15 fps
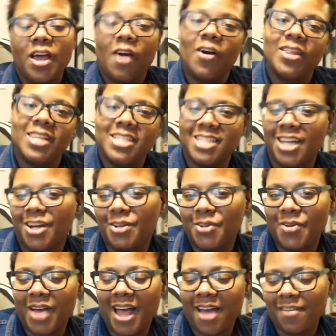on this channel
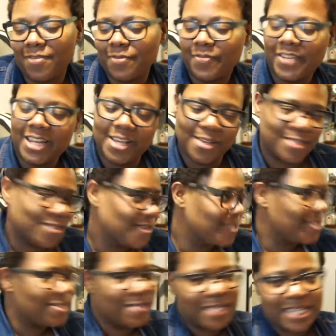you'll have videos on
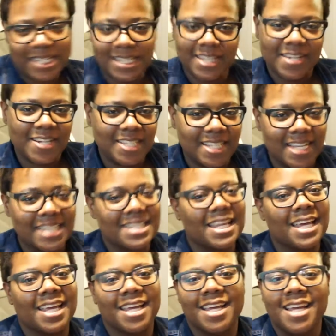Tuesdays and Thursdays.
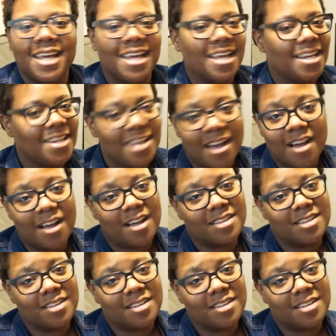Like nah